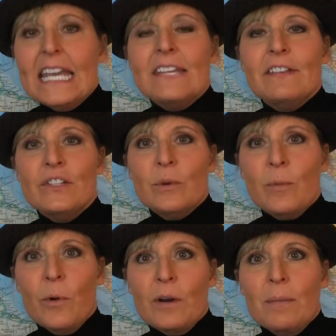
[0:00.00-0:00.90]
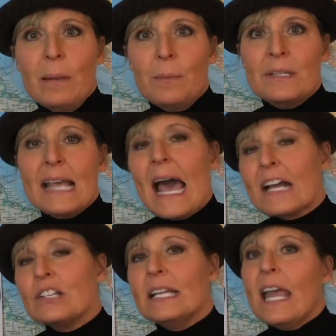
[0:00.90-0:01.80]
Individual board members
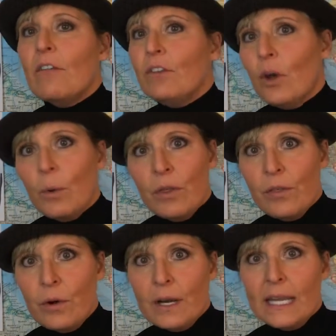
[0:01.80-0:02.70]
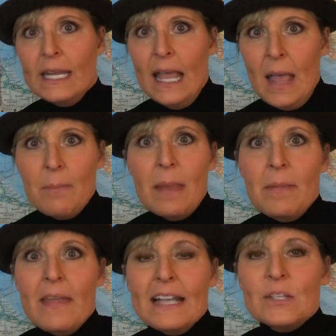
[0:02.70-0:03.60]
actually have no authority.
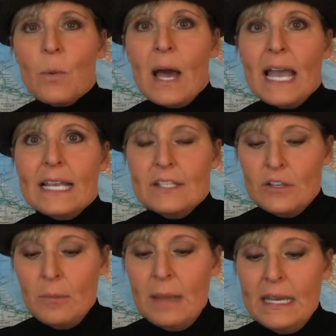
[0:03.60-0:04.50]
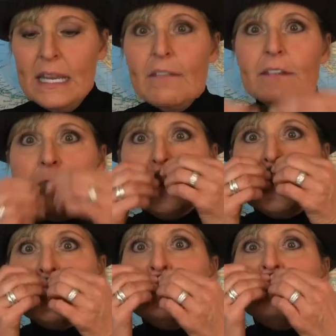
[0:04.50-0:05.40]
Maybe that's why so many of us
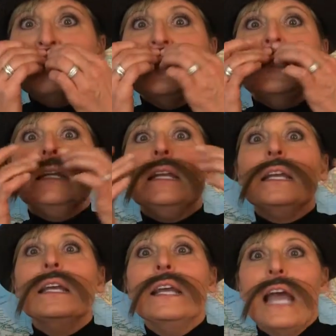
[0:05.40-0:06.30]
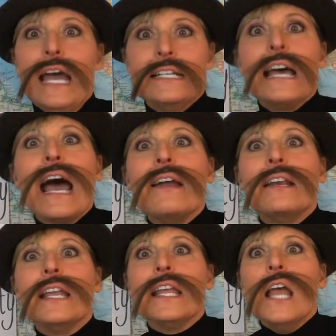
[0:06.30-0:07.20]
turn to villainy and
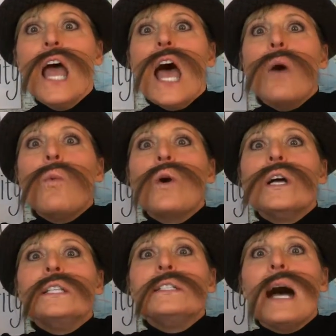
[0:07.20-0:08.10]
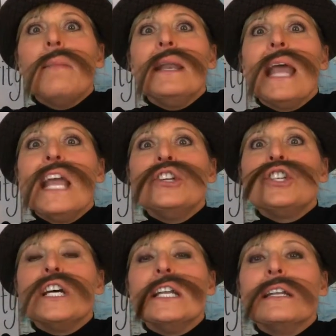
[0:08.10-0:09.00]
tyranny and world
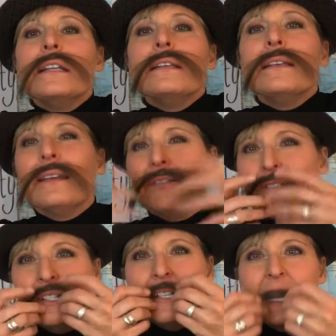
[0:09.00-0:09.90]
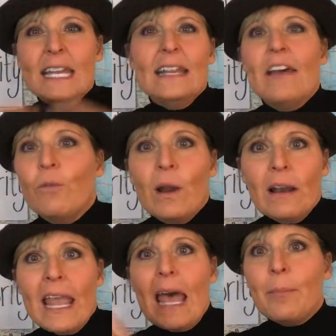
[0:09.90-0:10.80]
domination. No, just kidding, that
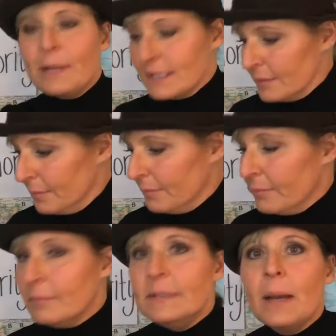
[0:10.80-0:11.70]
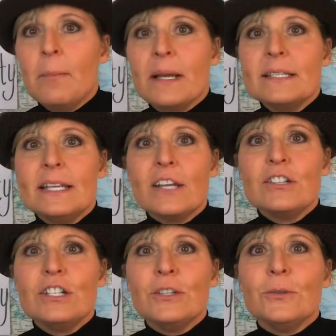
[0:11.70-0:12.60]
rarely happens. Dumb
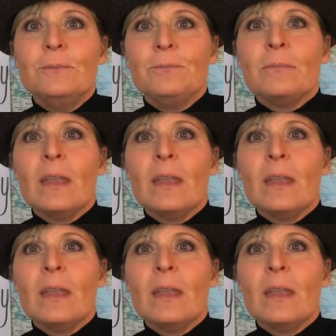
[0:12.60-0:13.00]
mustache too.